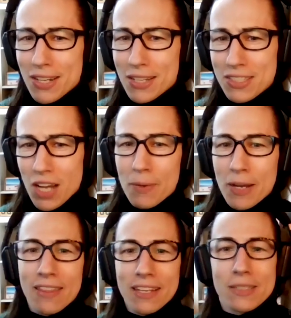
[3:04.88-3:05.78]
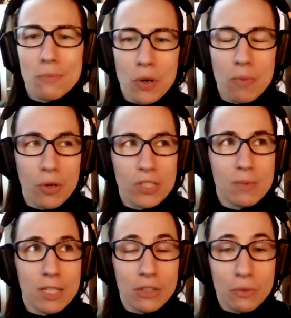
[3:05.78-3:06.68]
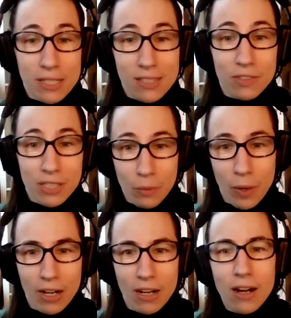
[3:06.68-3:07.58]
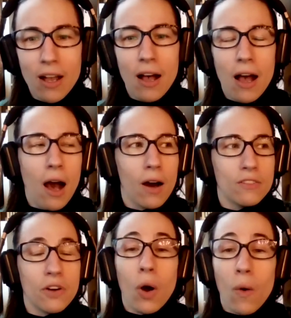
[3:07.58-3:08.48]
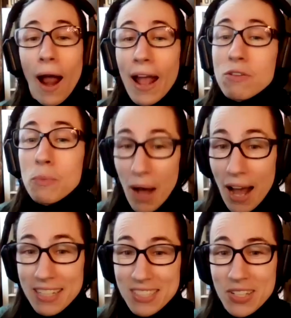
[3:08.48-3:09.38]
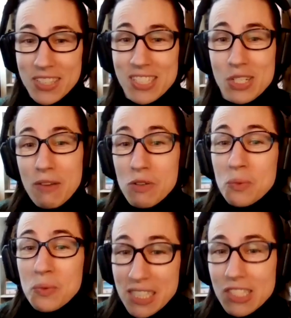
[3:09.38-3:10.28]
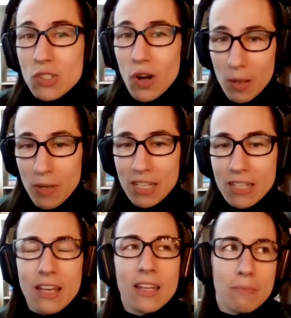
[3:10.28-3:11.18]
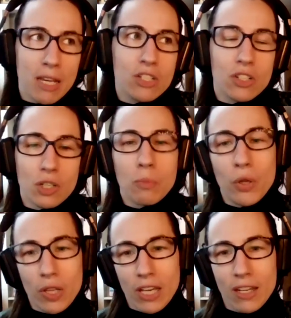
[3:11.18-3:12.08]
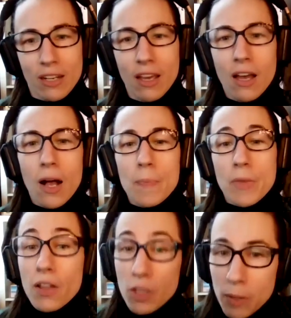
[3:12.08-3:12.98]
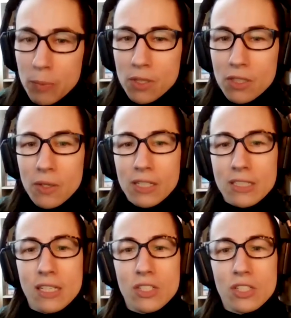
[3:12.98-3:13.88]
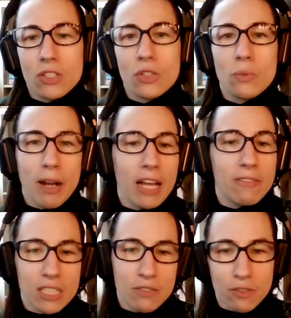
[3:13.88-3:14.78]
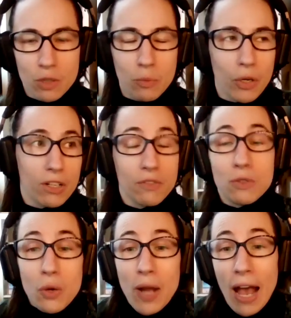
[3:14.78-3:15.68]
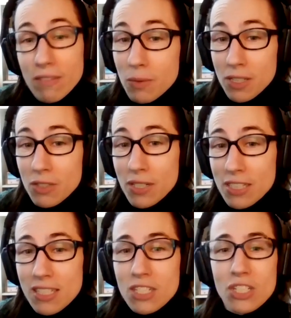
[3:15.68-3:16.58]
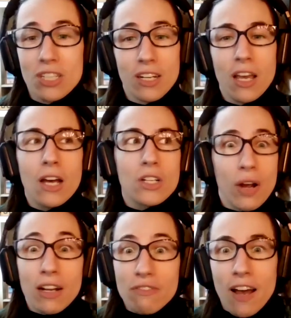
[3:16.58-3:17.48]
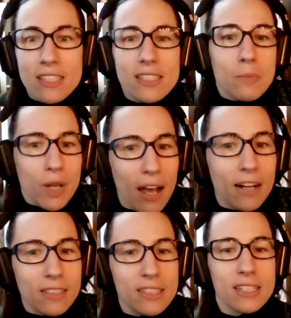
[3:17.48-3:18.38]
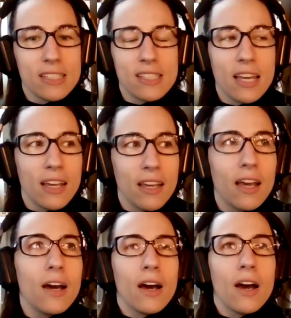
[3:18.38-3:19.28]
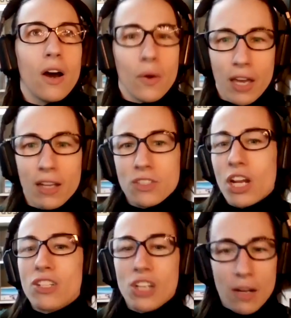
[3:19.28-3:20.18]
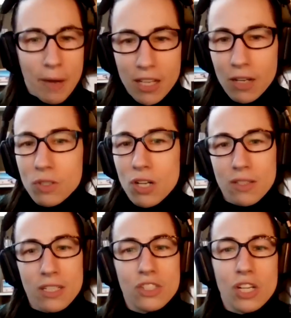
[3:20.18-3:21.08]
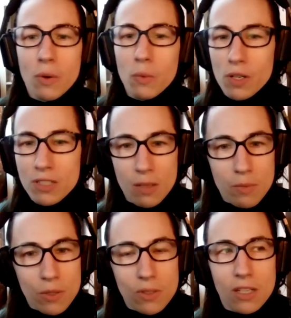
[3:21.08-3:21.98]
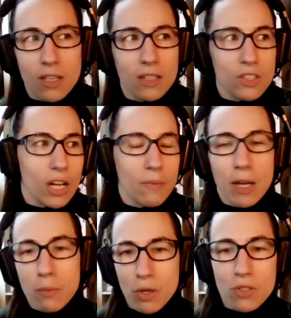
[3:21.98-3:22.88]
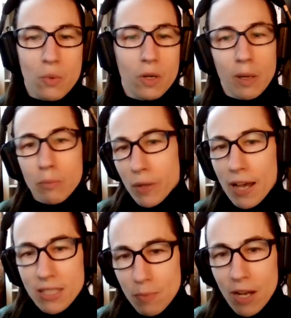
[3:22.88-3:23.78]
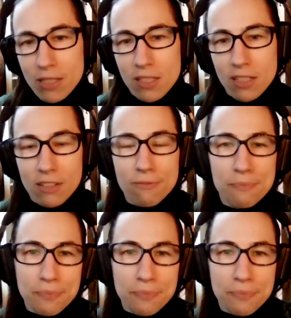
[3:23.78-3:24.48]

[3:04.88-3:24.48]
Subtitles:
on this topic. I think it's more important to be aggressively aware of, oh, I have a bias on this issue. I have a really strong opinion, and then make sure you're pulling in other people at the organization who might have a different viewpoint. Or if you don't have anyone at the organization, then try to find someone else and say, okay, check my language on this, check what words I'm using, check my approach. What are my blind spots here?